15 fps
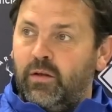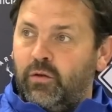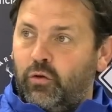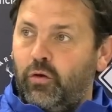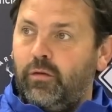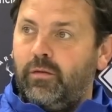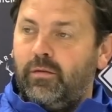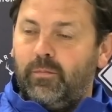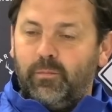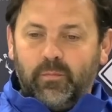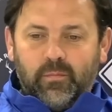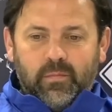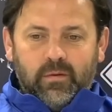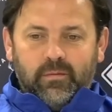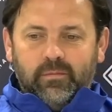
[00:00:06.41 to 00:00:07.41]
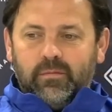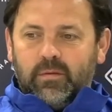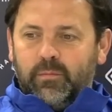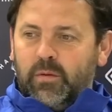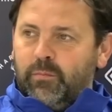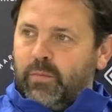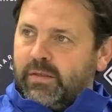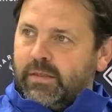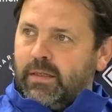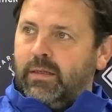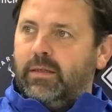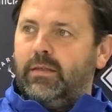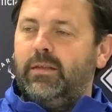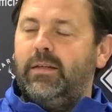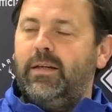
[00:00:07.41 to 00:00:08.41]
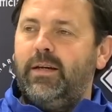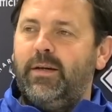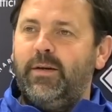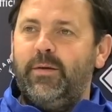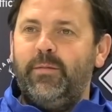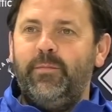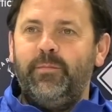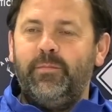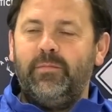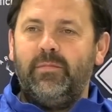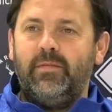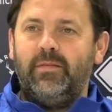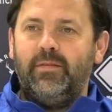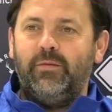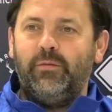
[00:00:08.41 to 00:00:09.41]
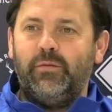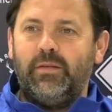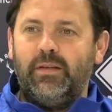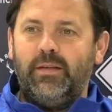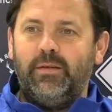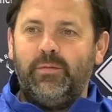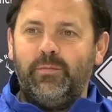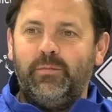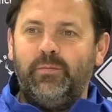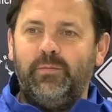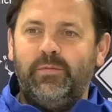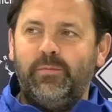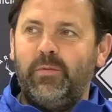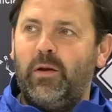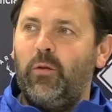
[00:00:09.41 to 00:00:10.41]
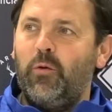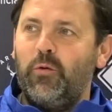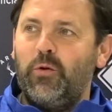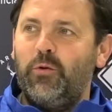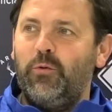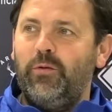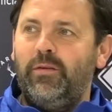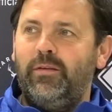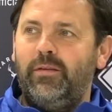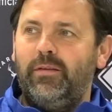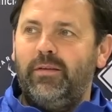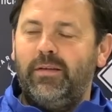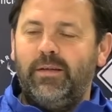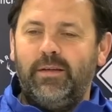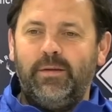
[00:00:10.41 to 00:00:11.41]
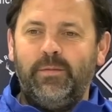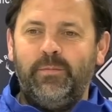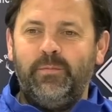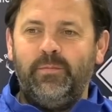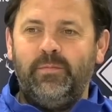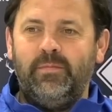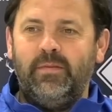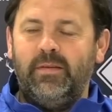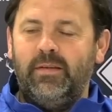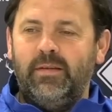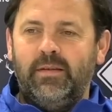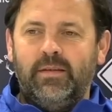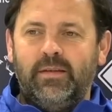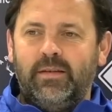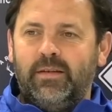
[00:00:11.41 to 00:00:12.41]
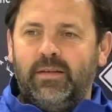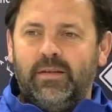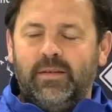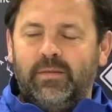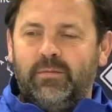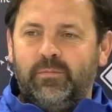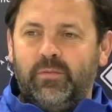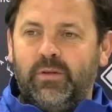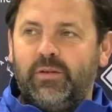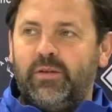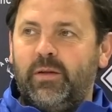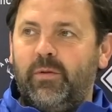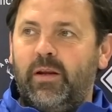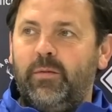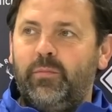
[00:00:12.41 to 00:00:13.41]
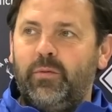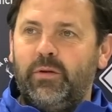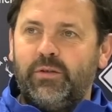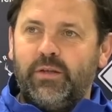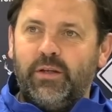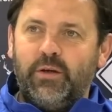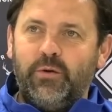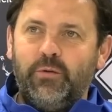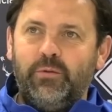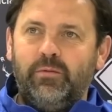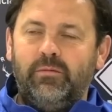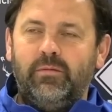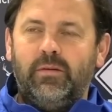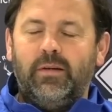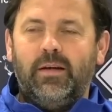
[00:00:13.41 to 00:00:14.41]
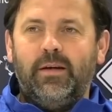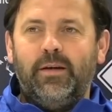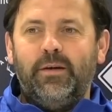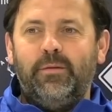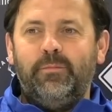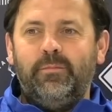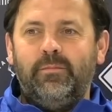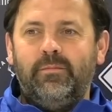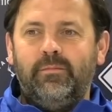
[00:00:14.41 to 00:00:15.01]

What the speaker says: Good. I've been busy. Obviously, it's been a lot going on. Players coming in, players going out.